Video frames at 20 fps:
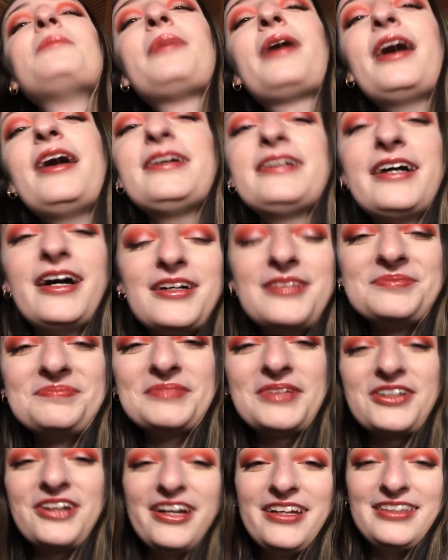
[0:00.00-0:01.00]
But yeah,
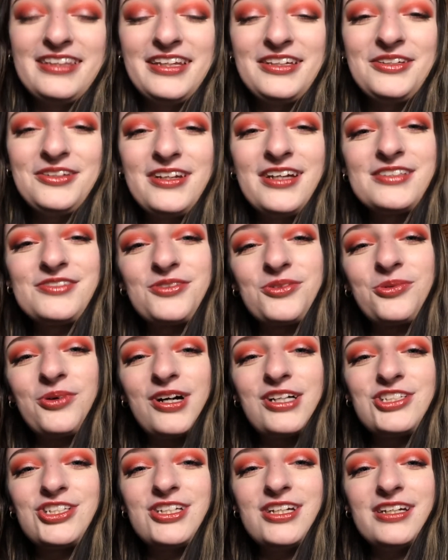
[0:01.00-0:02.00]
alright, thank you guys for
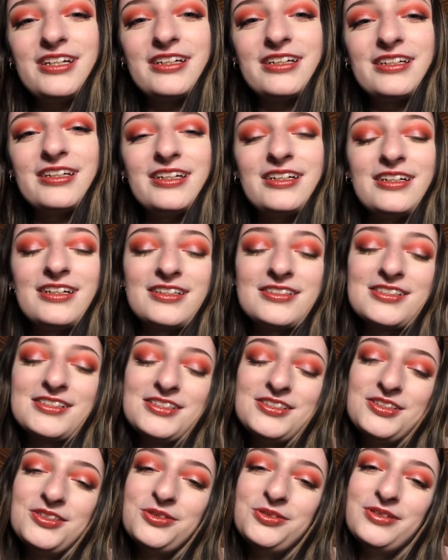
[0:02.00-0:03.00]
watching. I'll
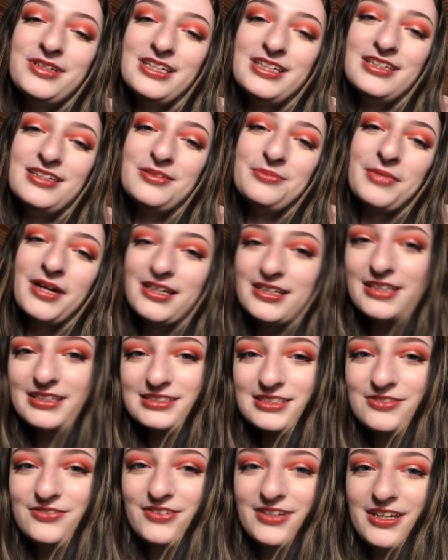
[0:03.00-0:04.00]
see you in my
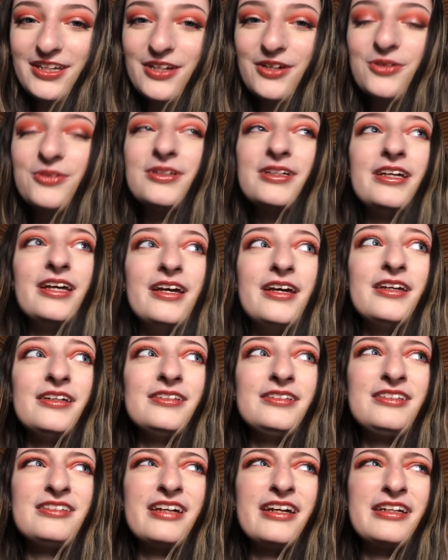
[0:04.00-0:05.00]
next video.
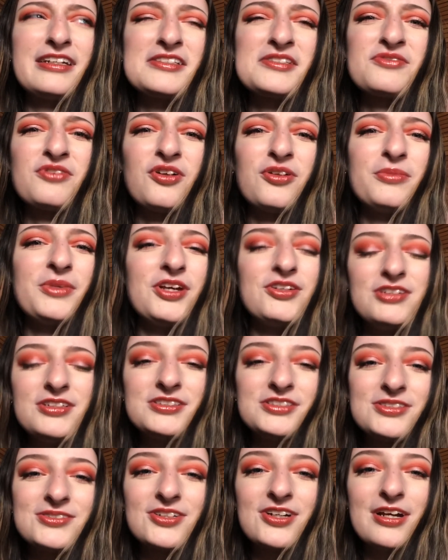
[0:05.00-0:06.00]
And I guess follow me on
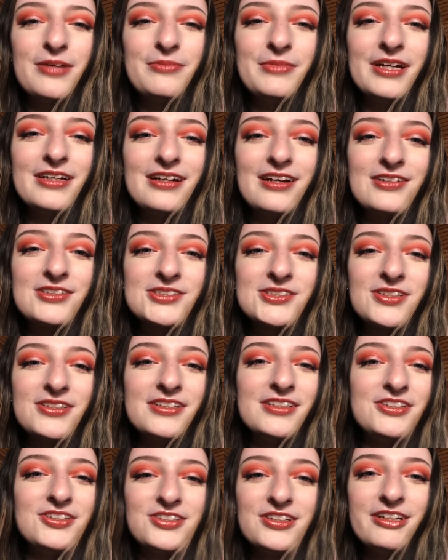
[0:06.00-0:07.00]
Instagram at Alice on
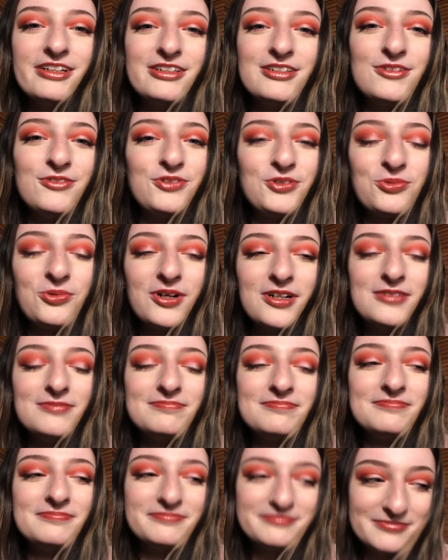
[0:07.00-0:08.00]
the Internet if you want.
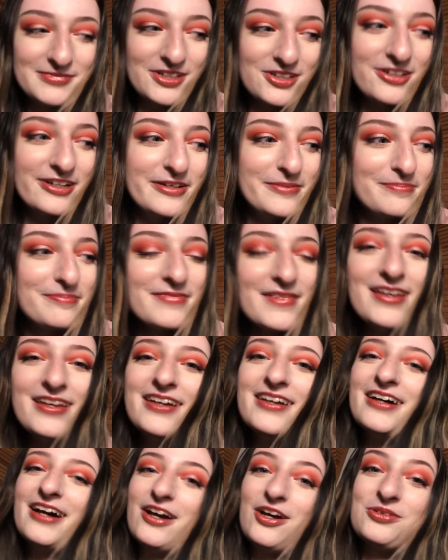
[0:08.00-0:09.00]
Alright,
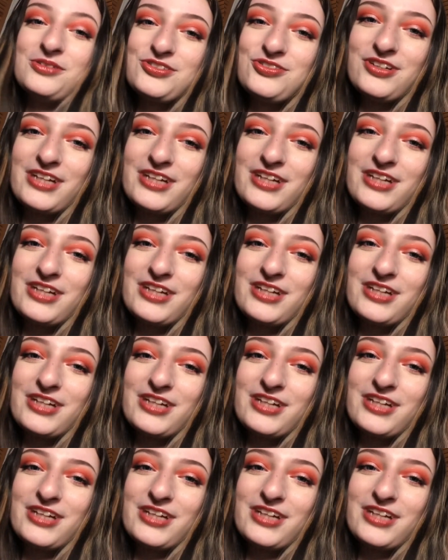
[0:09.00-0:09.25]
I always